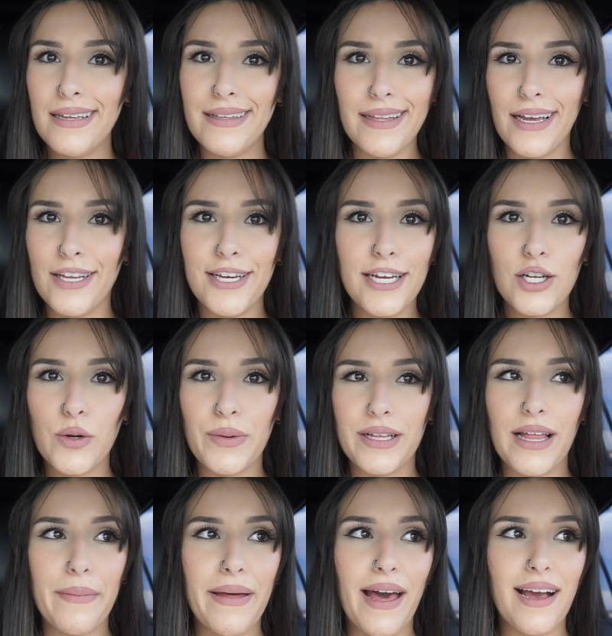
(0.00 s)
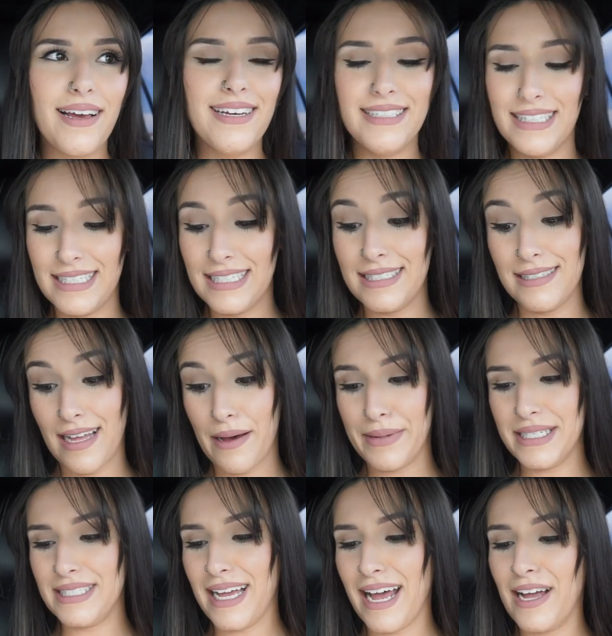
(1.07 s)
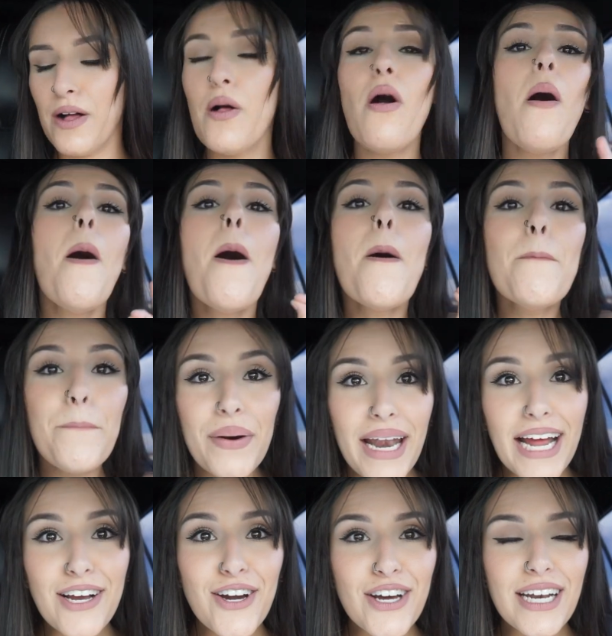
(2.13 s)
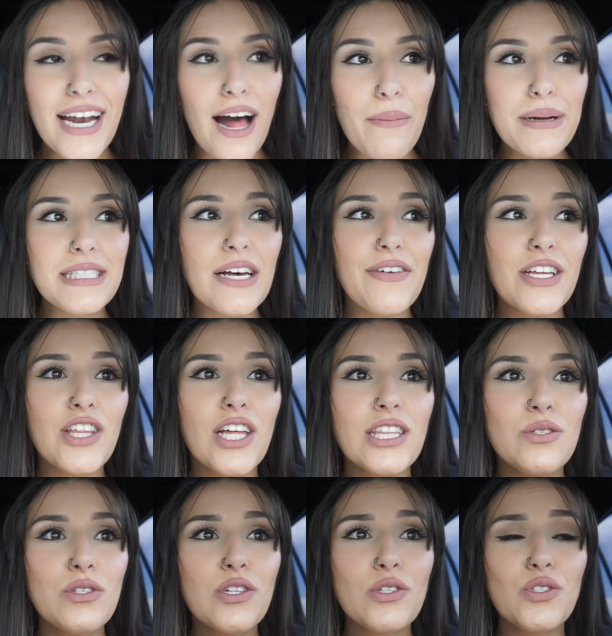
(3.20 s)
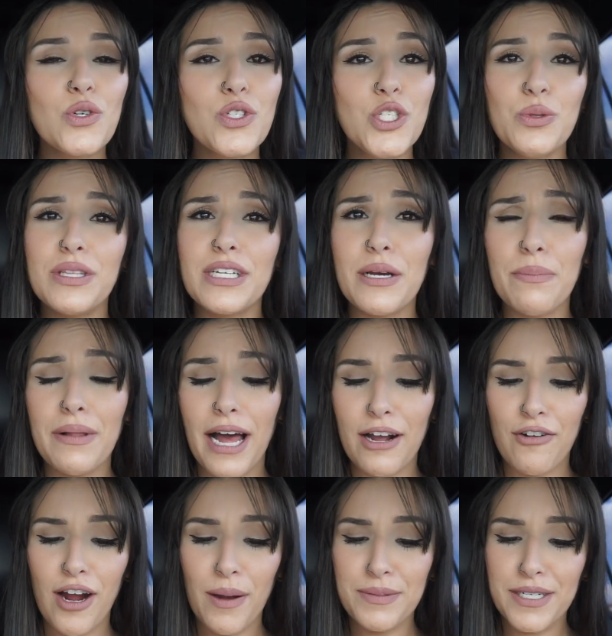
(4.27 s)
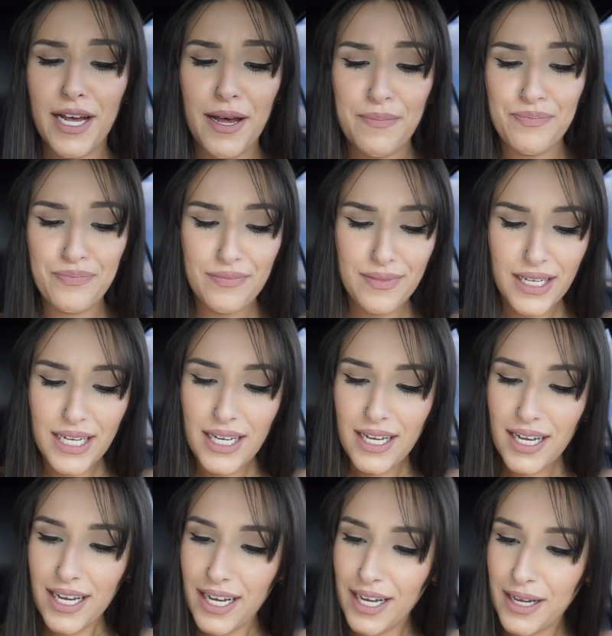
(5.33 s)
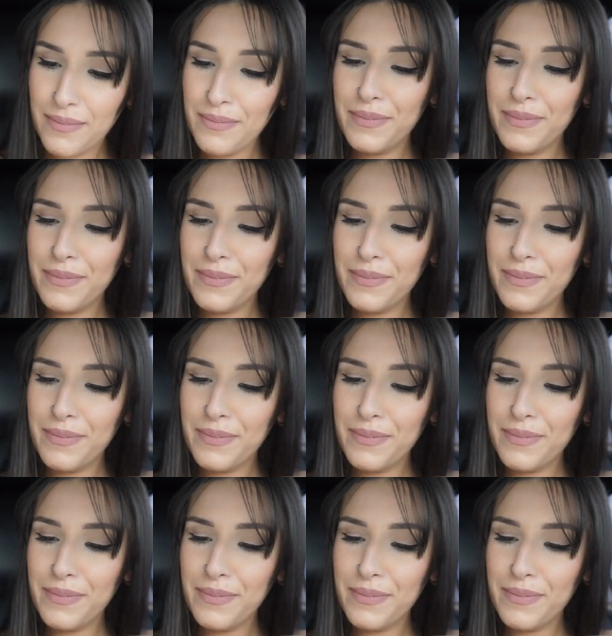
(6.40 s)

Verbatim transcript: "No, you gotta go bring that back because this is not my style." But I couldn't help myself. I thought this looked so cute, like a black crop top. But